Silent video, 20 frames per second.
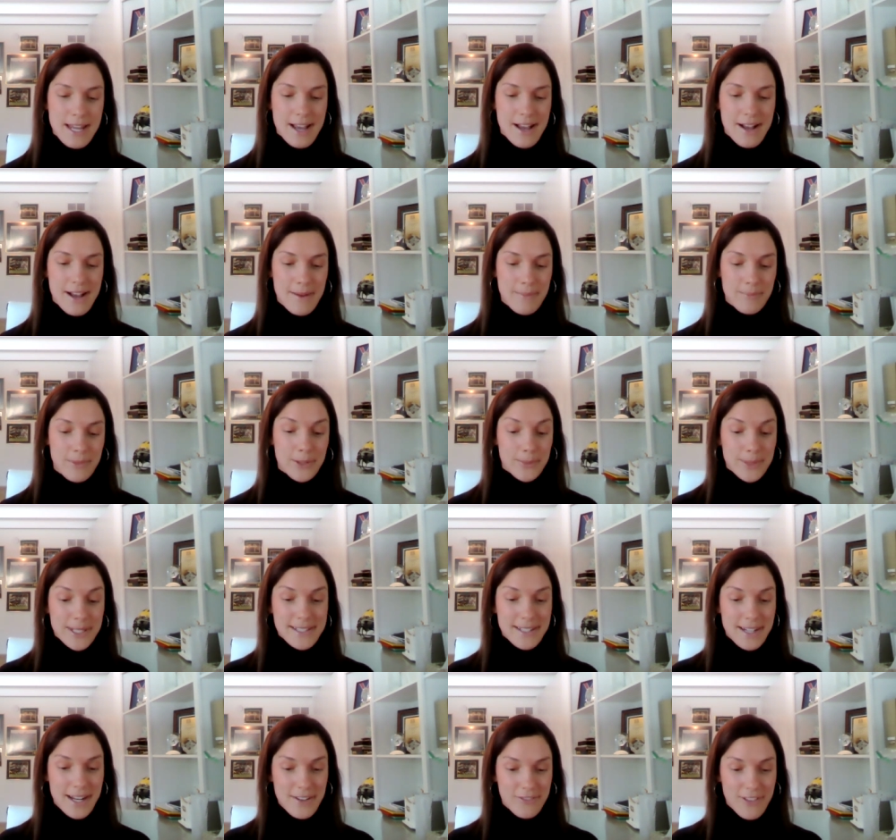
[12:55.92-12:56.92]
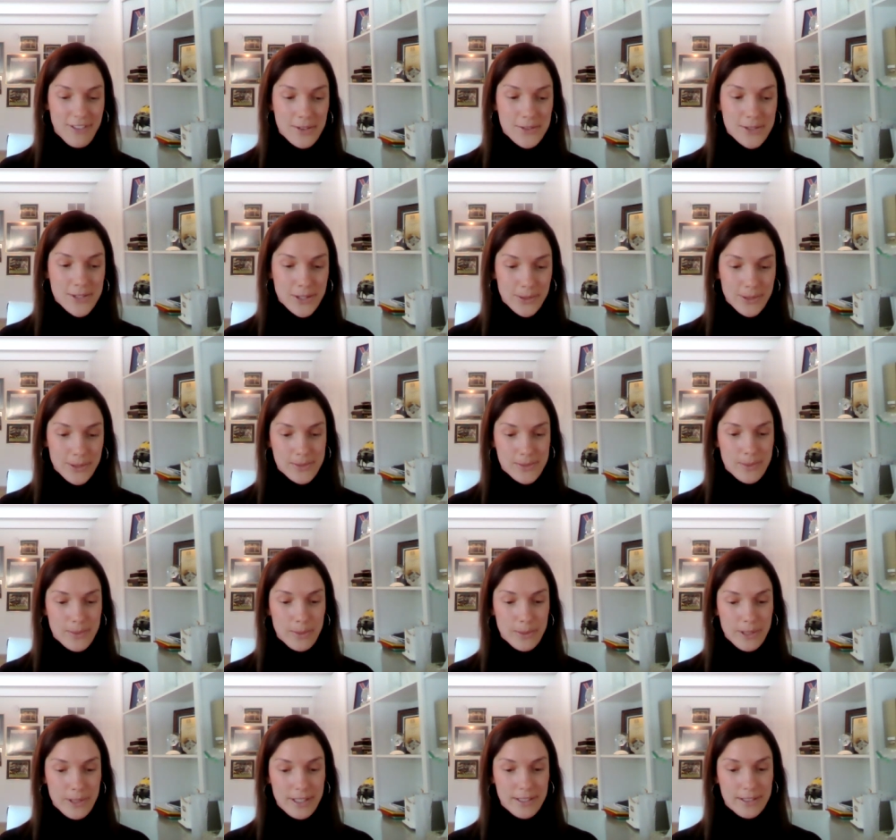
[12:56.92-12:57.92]
Um, the reason I found you is we
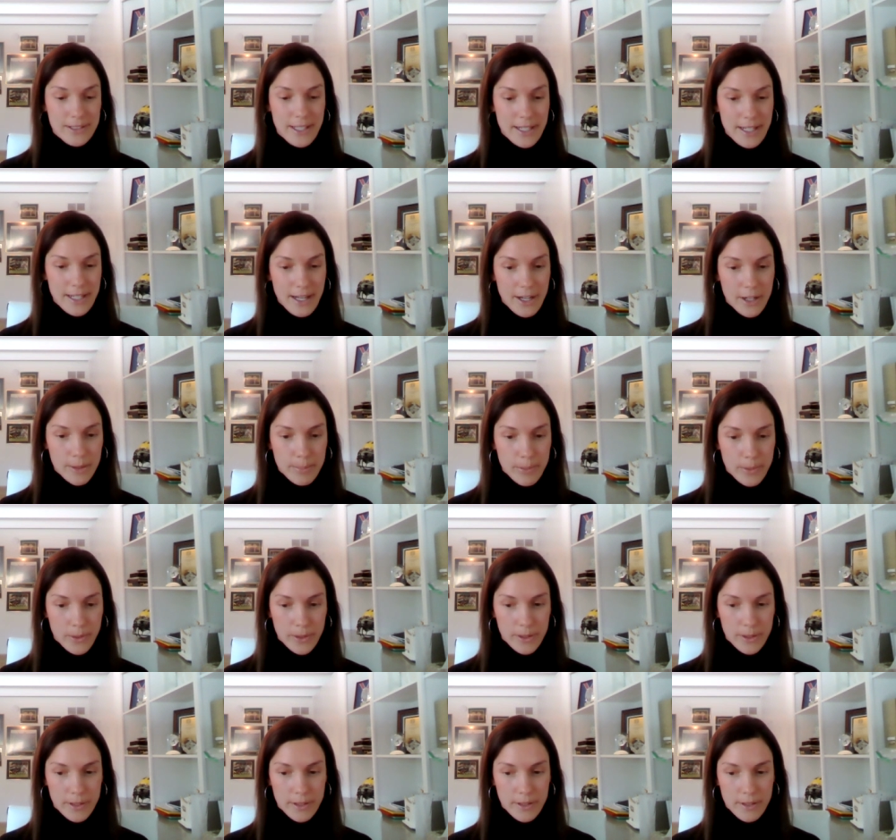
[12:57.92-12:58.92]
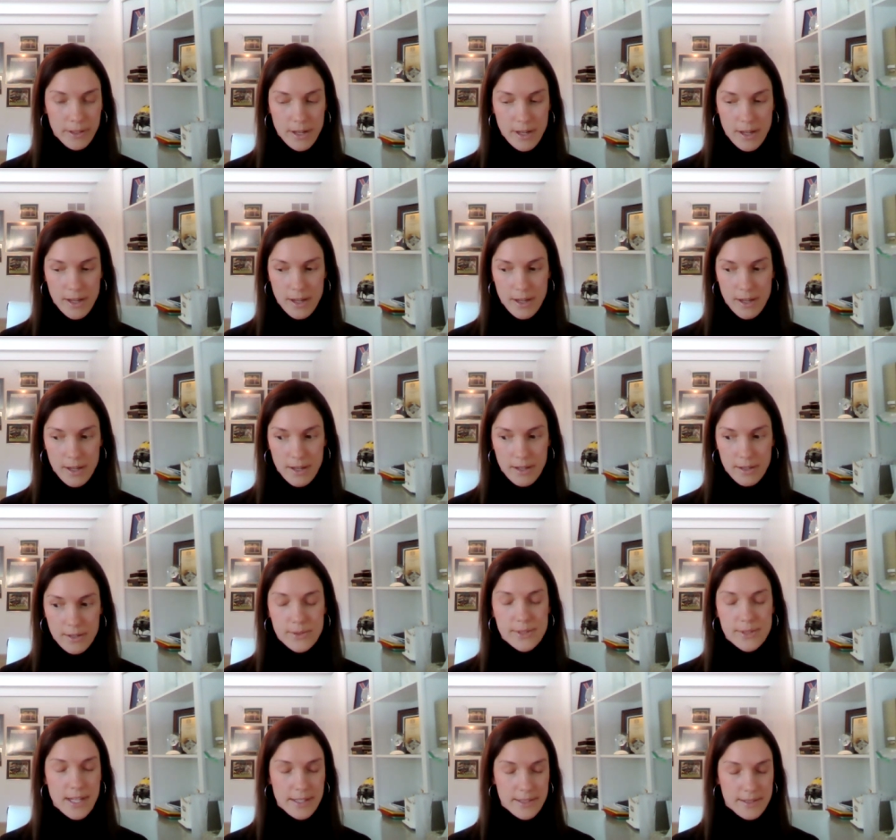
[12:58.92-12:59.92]
were in Atlanta Airport. Uh, it
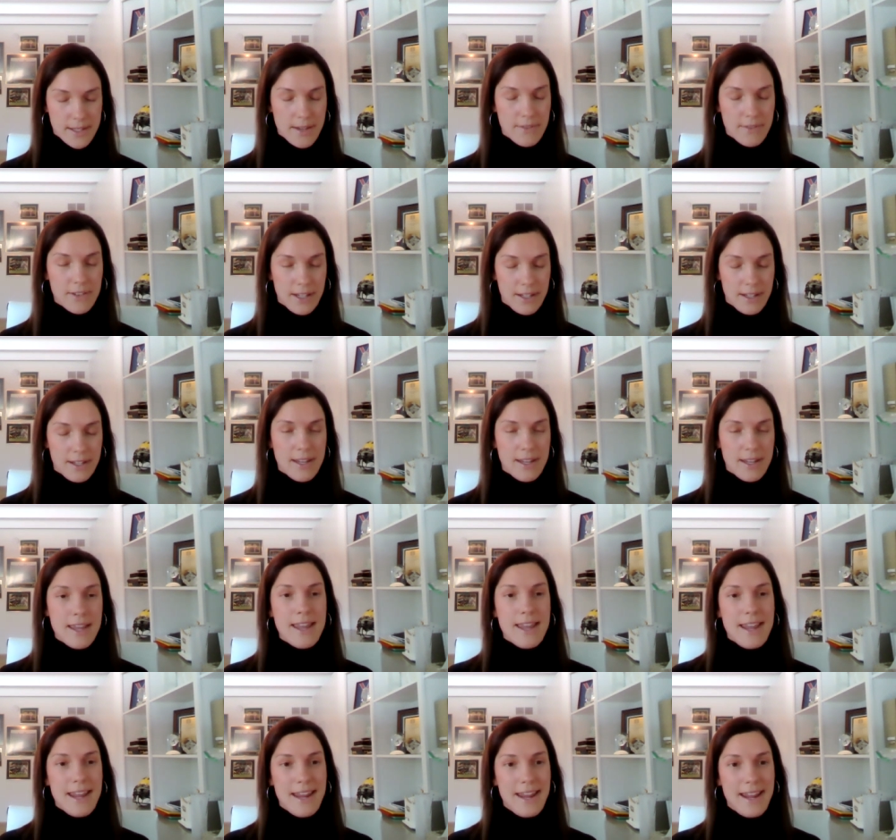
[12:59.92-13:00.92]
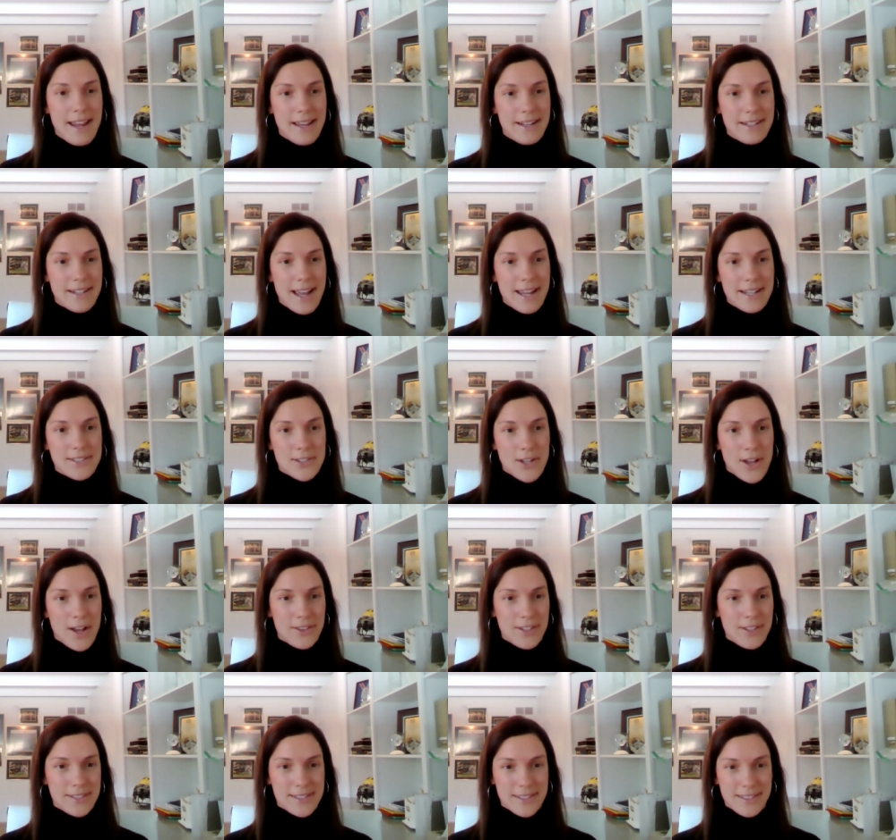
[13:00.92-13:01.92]
was Thanksgiving, and I saw
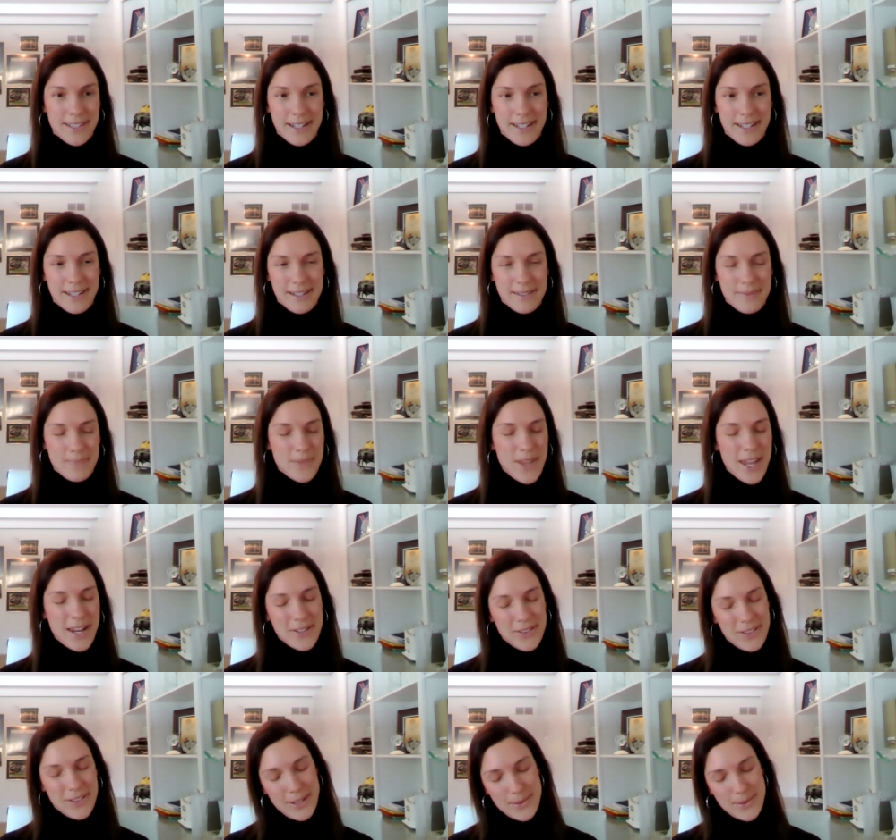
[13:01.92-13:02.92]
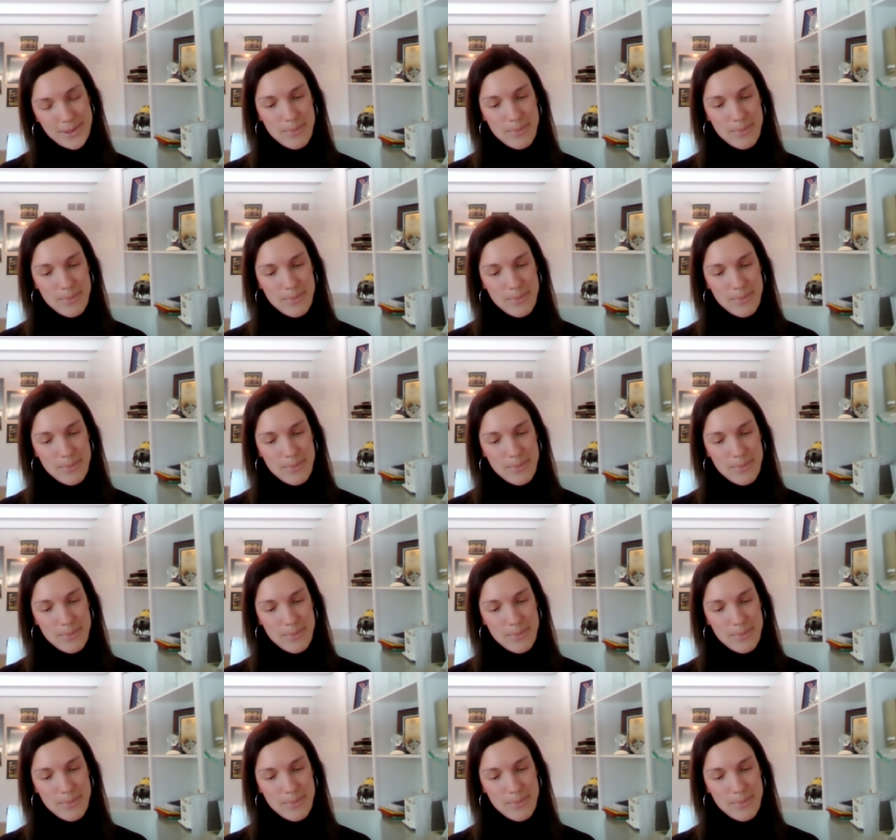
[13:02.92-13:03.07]
this like I don't think it was